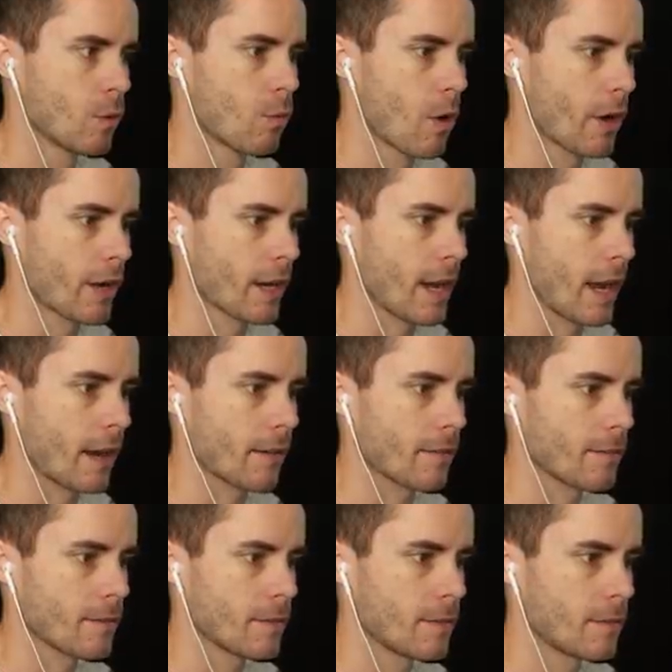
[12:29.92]
We'll work it out.
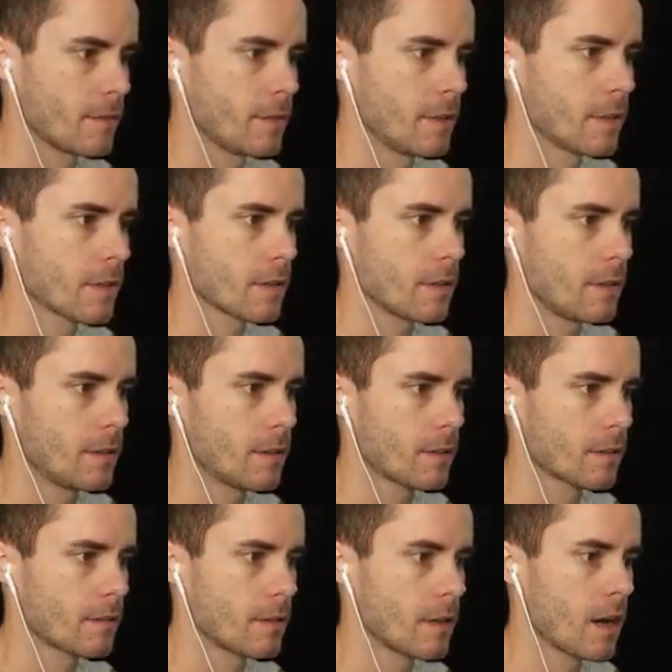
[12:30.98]

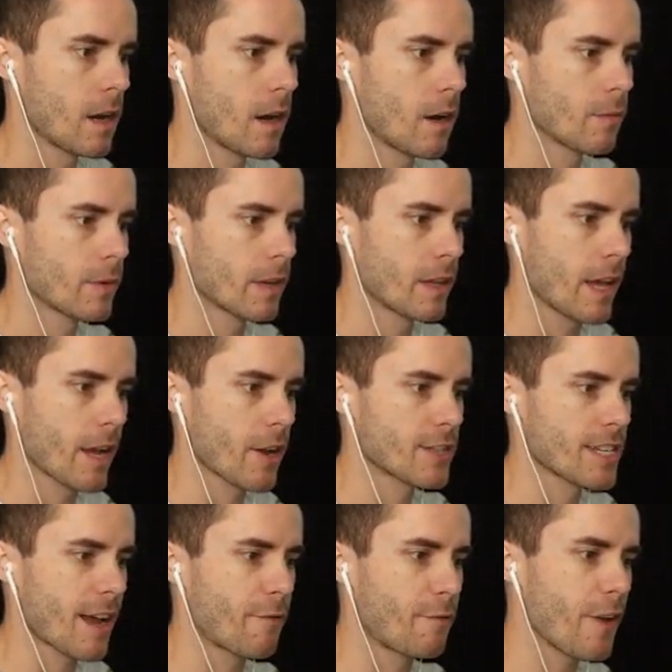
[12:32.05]
Oh, there
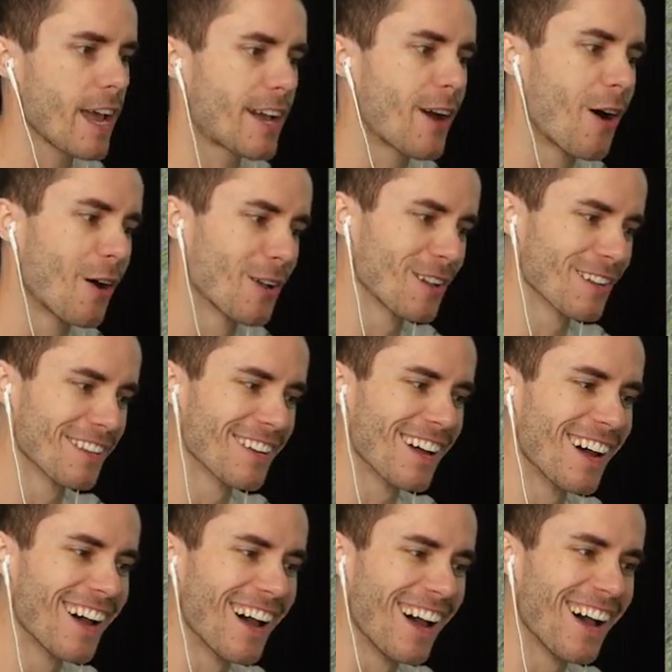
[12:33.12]
goes our vehicle.
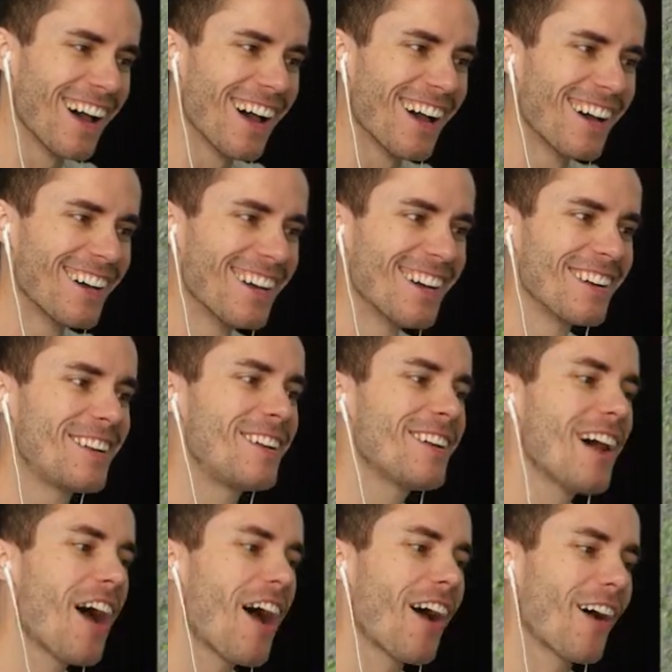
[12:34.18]

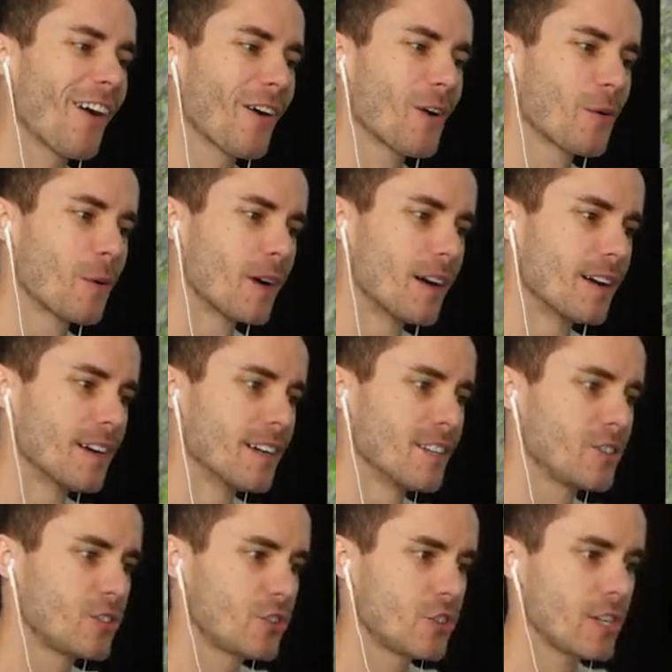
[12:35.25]
No.
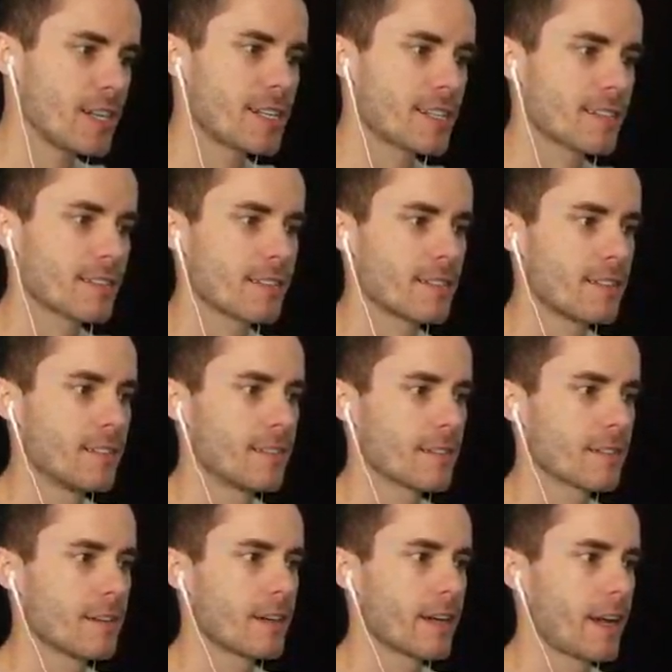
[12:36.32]
Jeez.
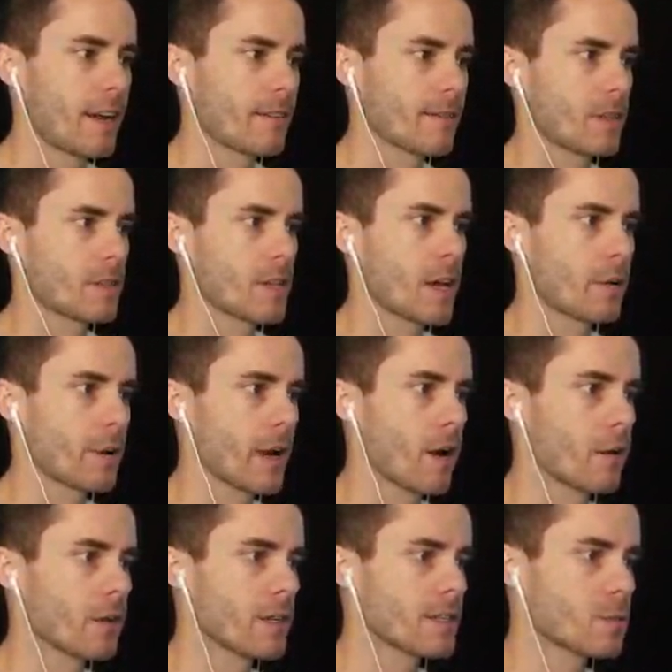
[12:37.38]
Okay. Looks like we're
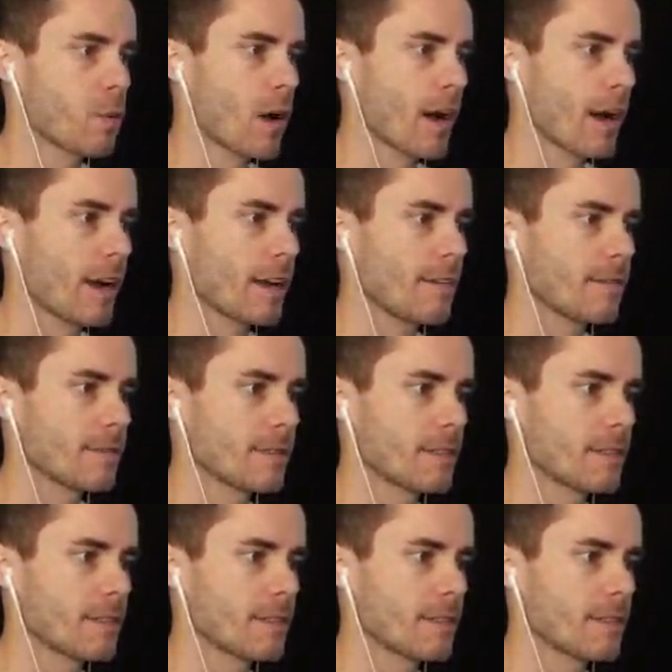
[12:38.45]
going this way.